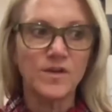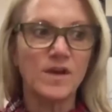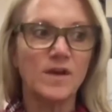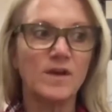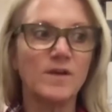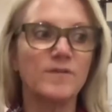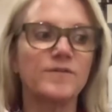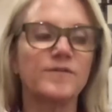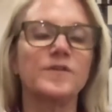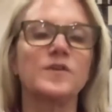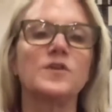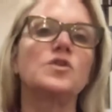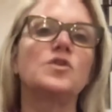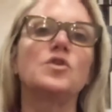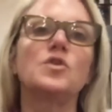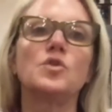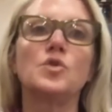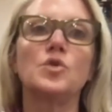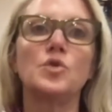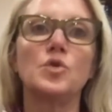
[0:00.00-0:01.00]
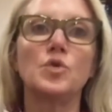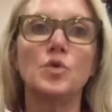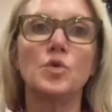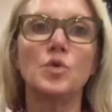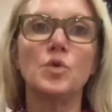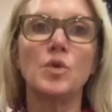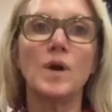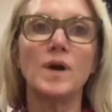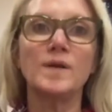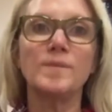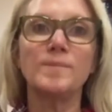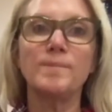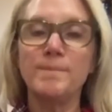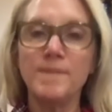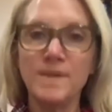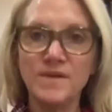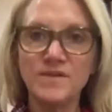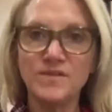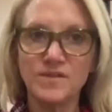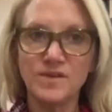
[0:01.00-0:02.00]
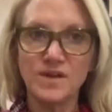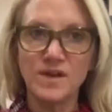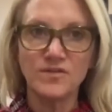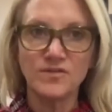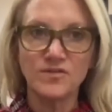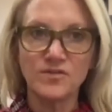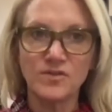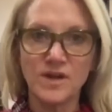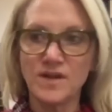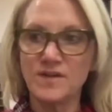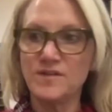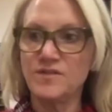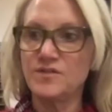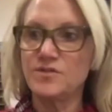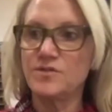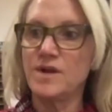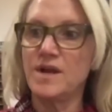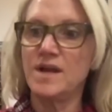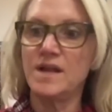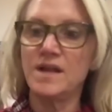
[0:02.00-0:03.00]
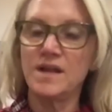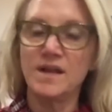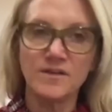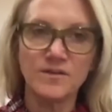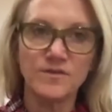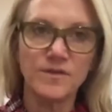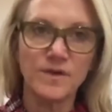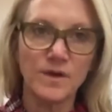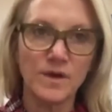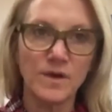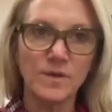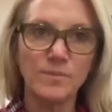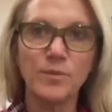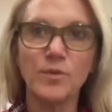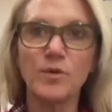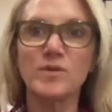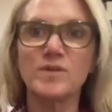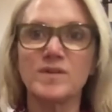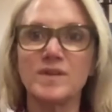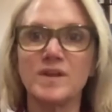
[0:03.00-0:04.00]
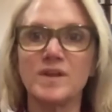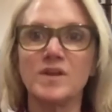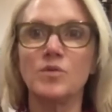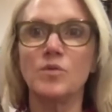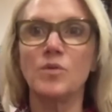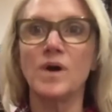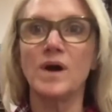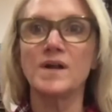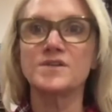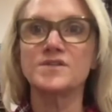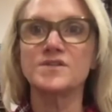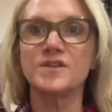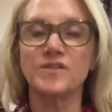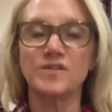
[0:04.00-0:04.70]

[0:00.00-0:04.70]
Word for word: If you missed yesterday's training, it's very important that you watch it.